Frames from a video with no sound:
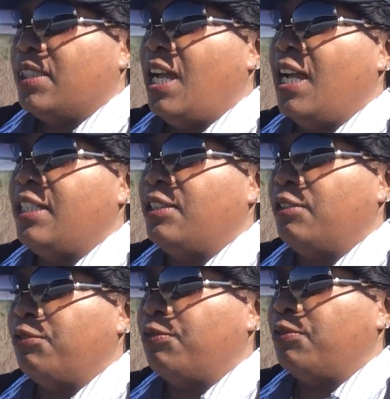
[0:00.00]
kind
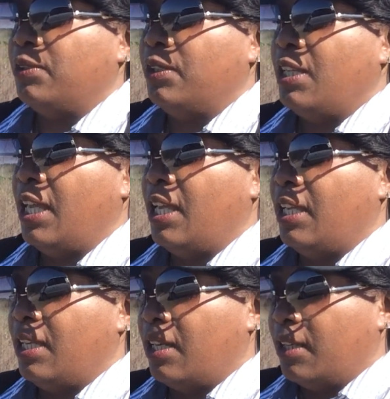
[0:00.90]
of
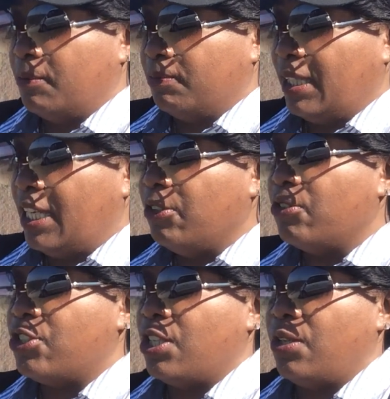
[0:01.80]

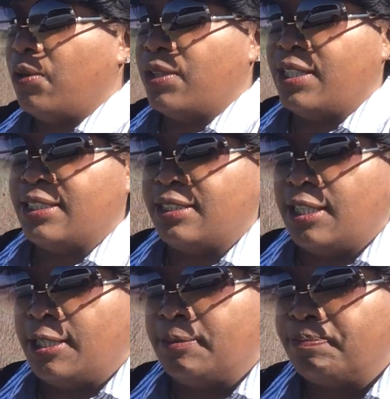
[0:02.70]
energy, or
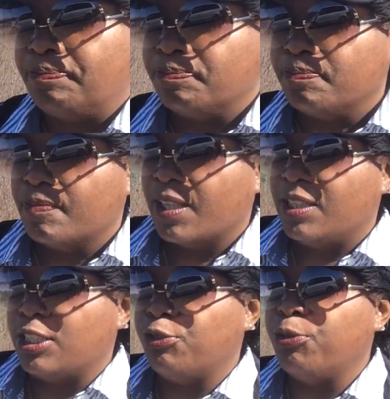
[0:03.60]

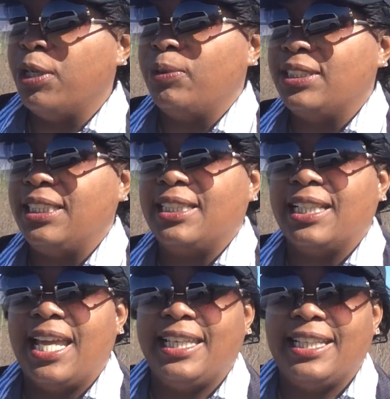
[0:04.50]
this frequency
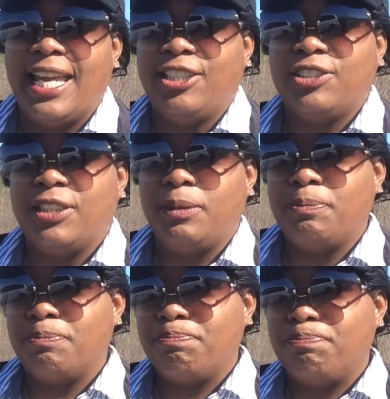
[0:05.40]
that I can actually
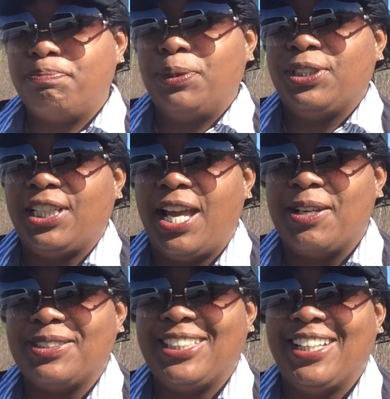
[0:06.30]
push
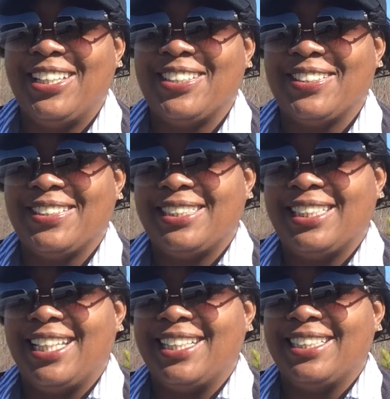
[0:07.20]
out to
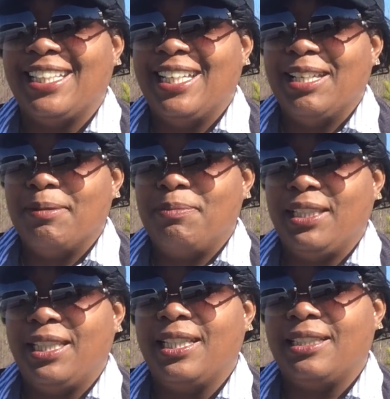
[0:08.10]
others and
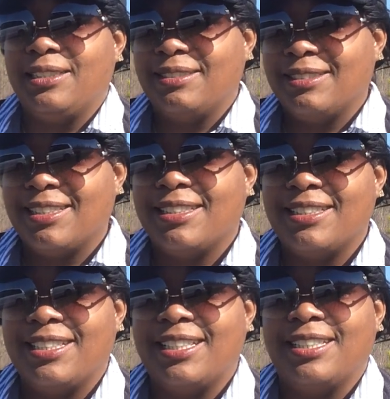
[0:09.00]
begin
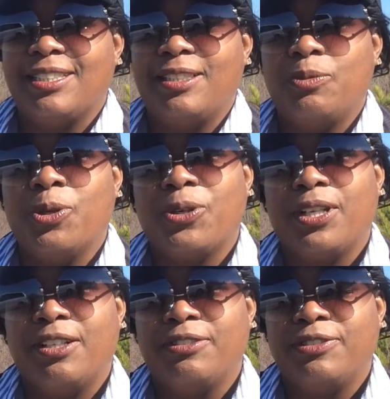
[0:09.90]
the work
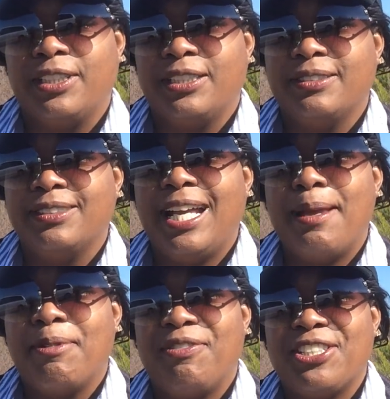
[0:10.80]
of Kyhmah